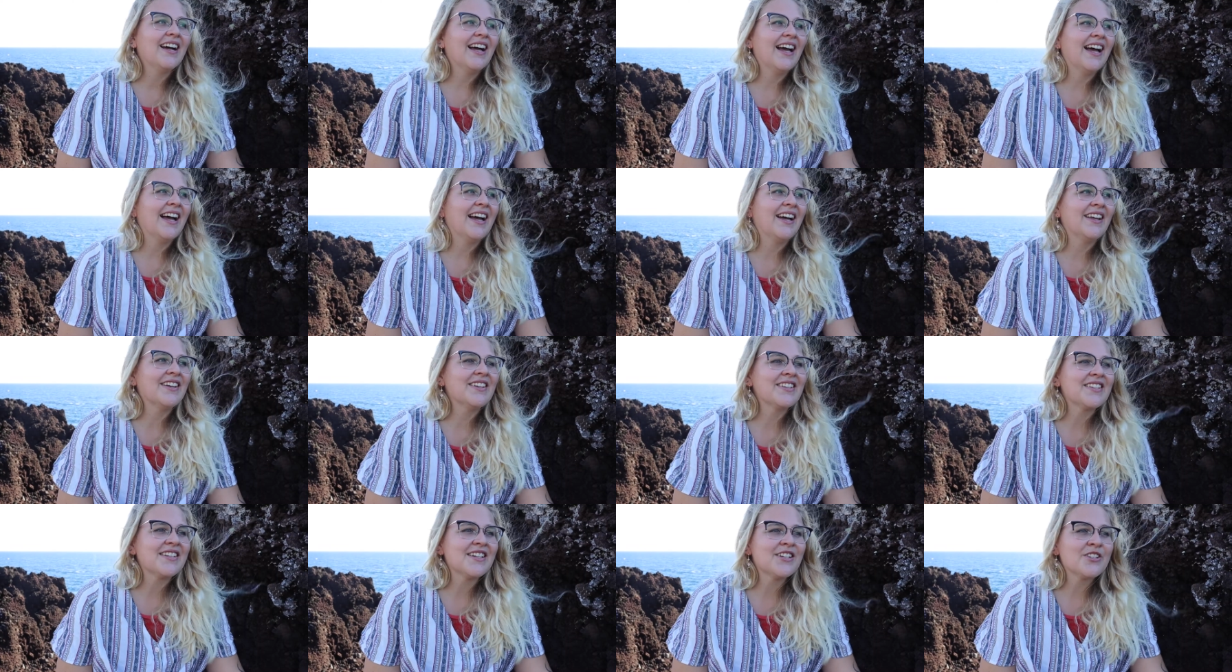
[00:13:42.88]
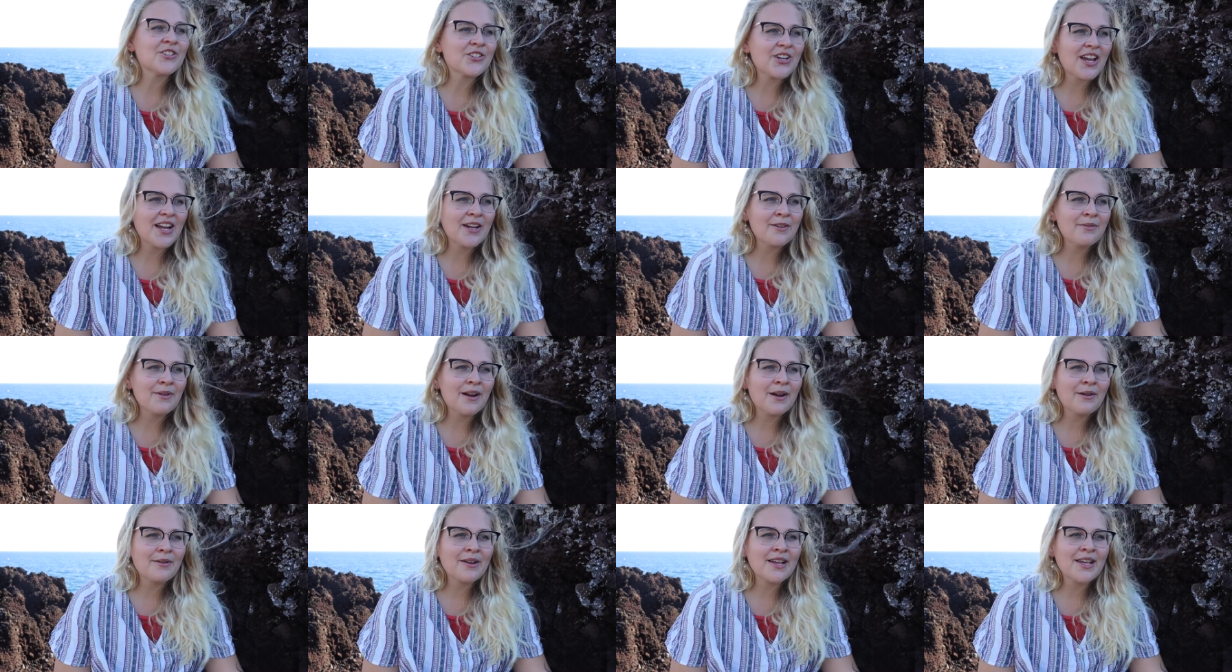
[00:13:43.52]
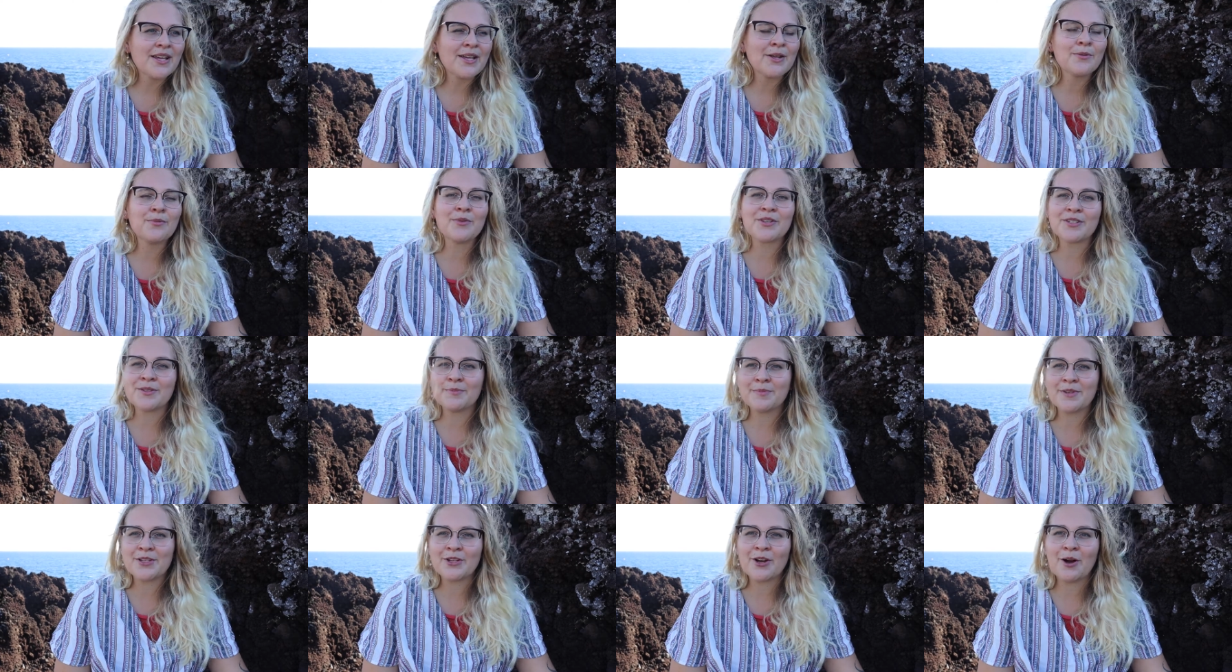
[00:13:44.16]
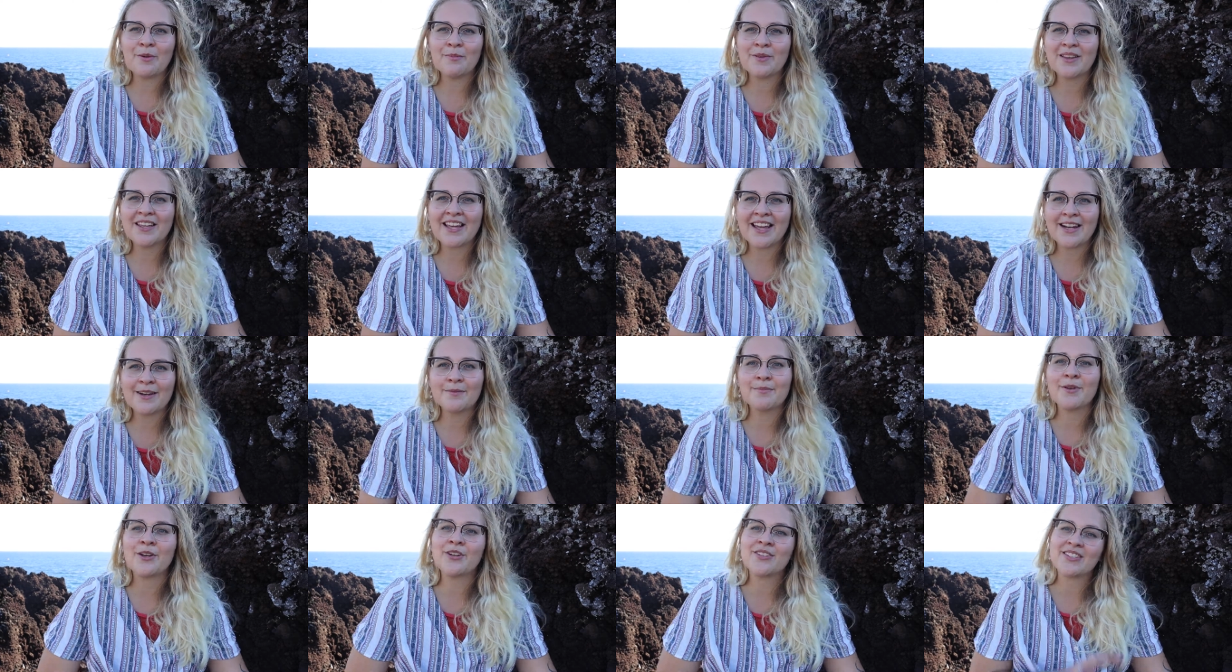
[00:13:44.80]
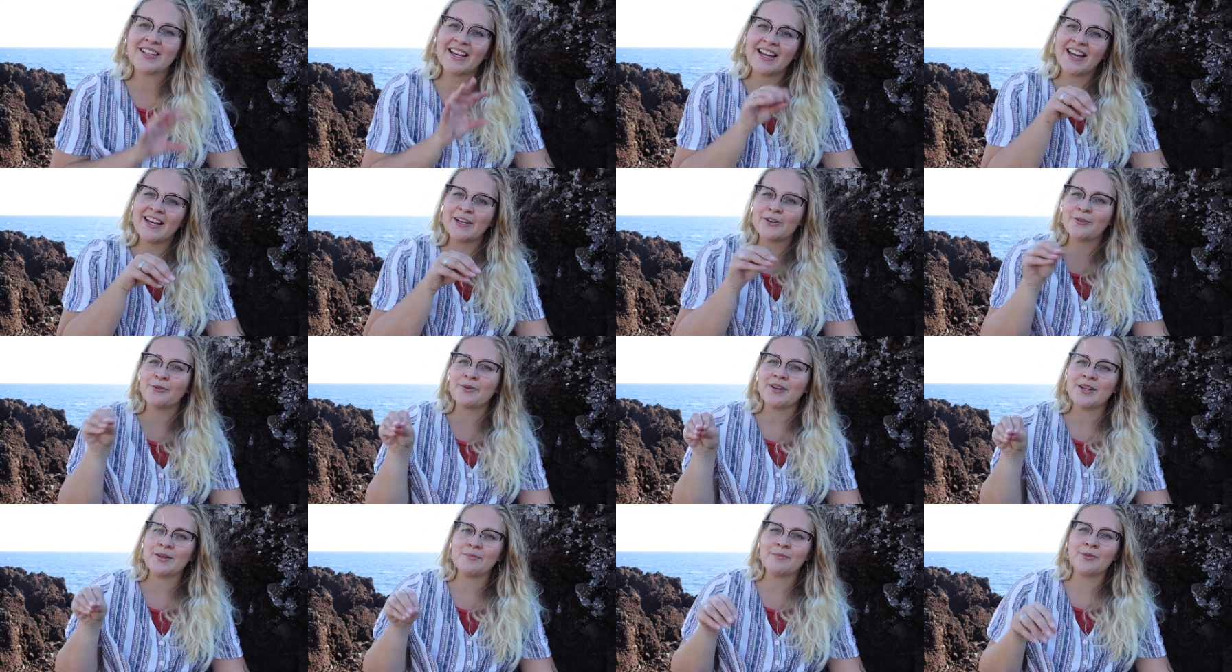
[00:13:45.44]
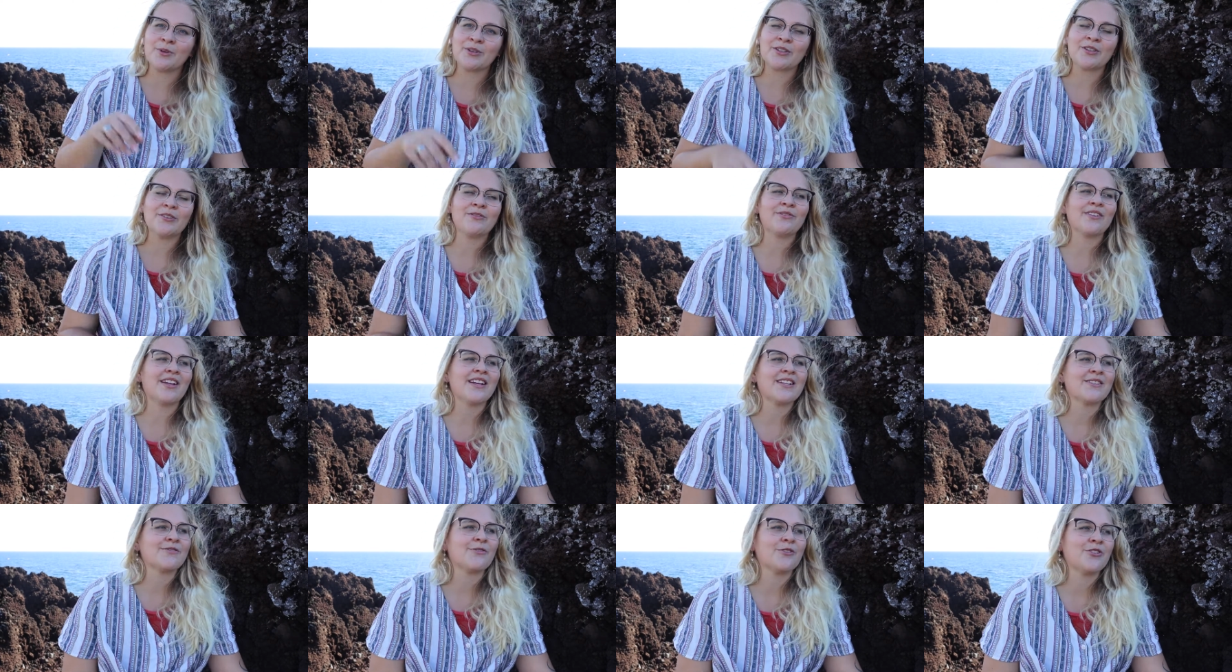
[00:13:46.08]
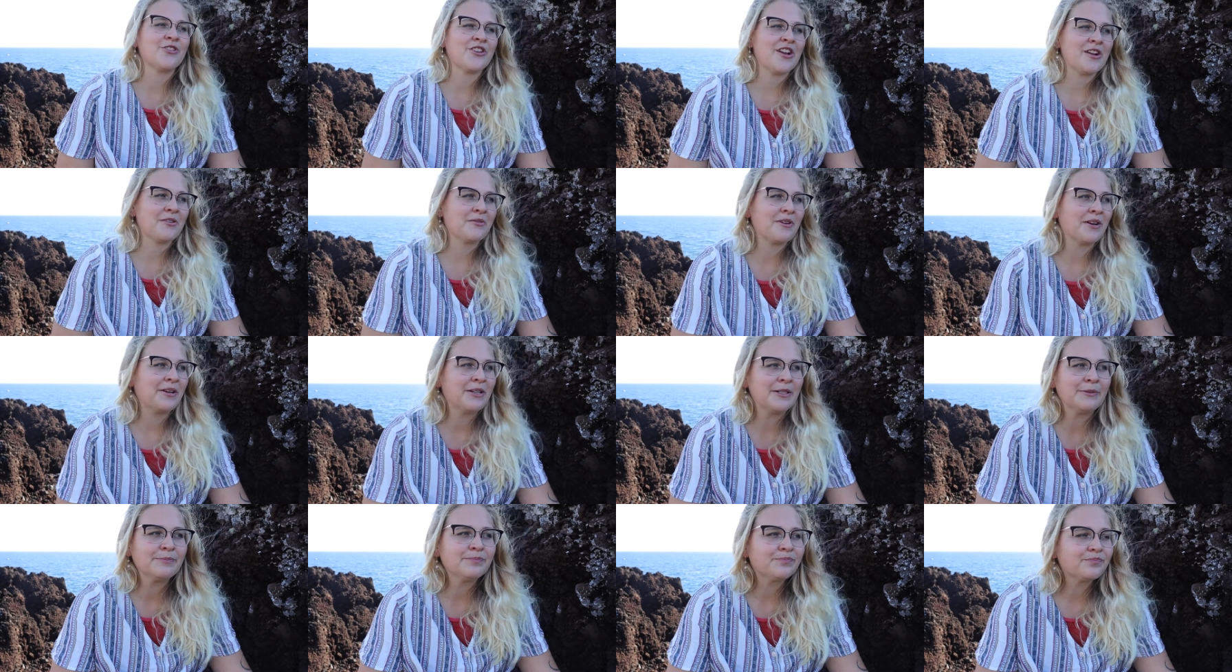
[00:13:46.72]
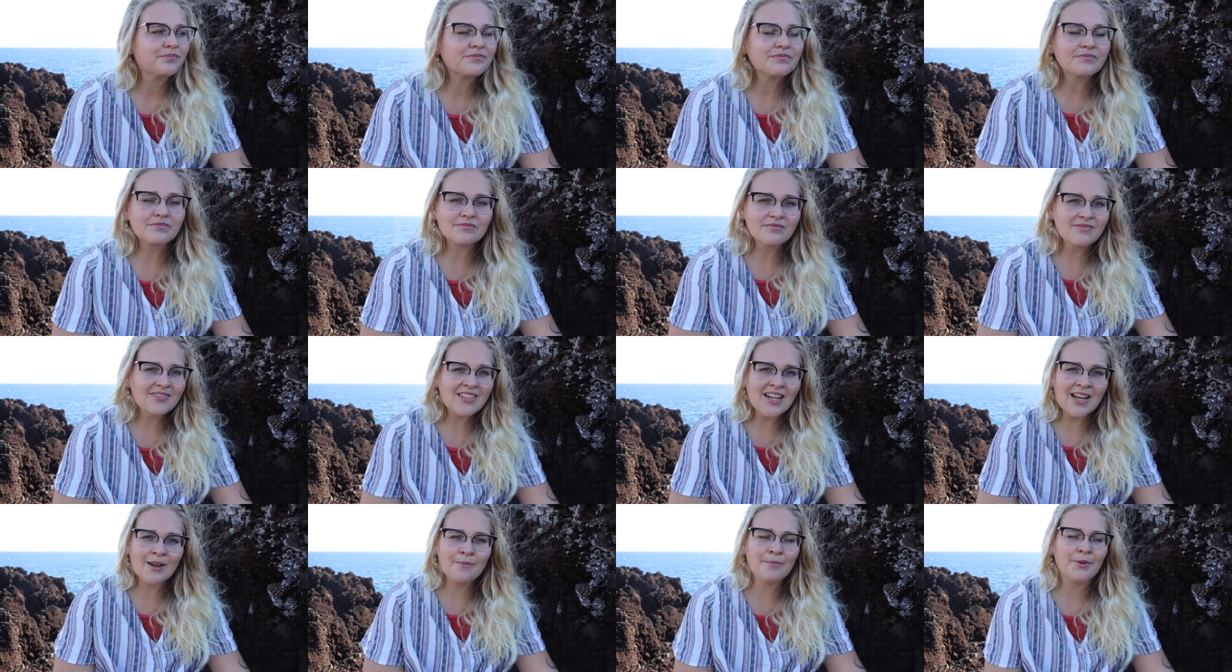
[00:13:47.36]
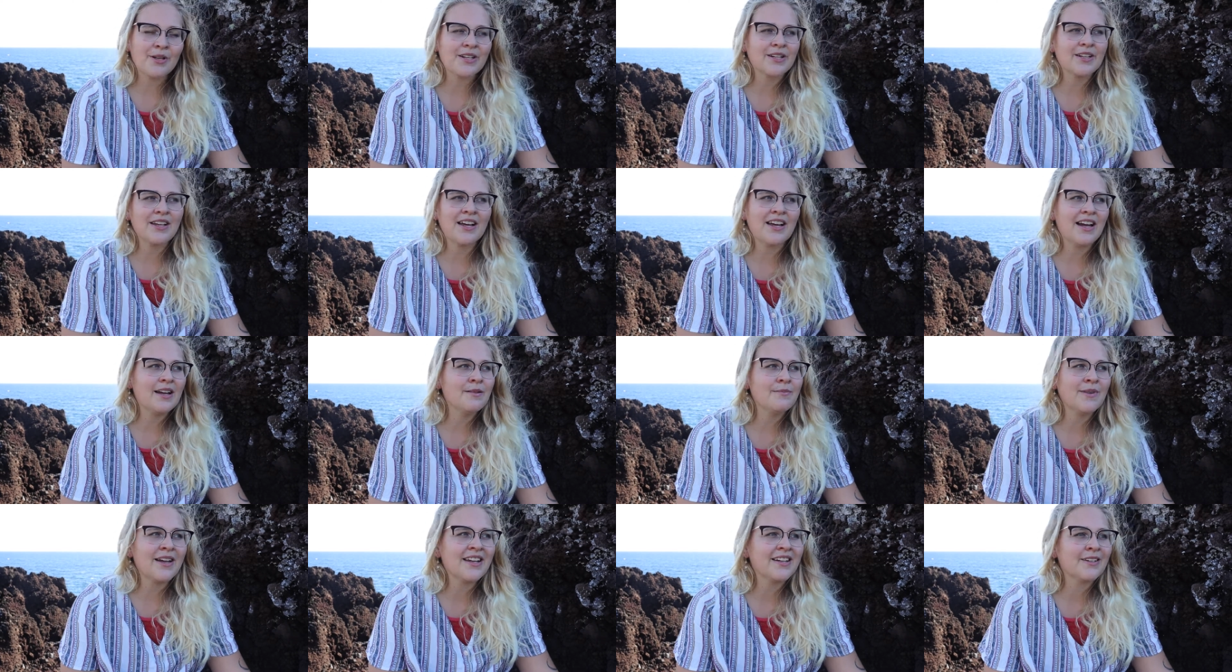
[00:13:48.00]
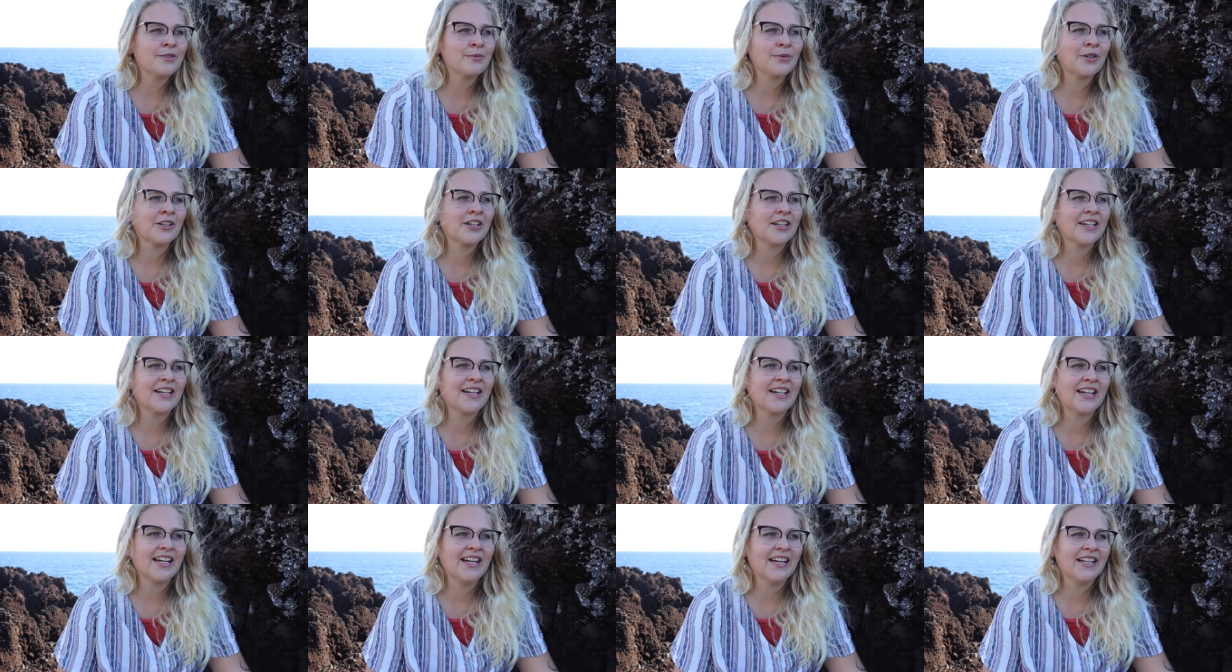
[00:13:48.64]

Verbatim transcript: and in January, it was a bit complicated because I had already booked the flights for January, but it, I made it work.